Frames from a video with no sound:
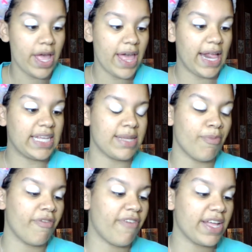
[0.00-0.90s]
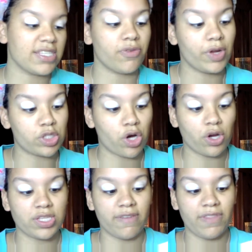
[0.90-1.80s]
It exemplifies the rich arts
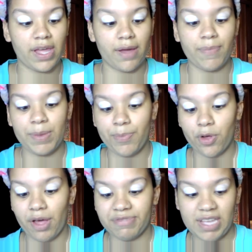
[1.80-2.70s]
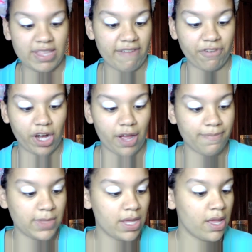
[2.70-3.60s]
of the people of South Africa.
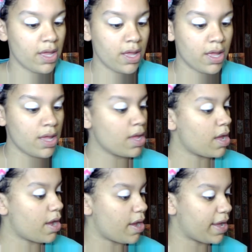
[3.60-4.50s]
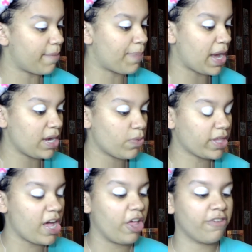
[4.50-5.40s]
Embodied with
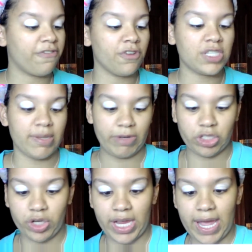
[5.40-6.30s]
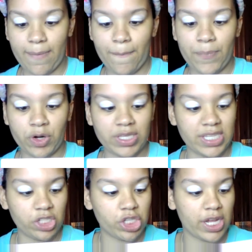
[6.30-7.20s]
colorful symmetry and
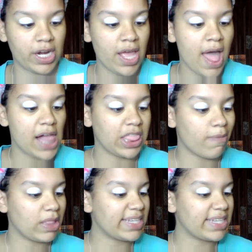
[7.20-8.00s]
precision, a limitless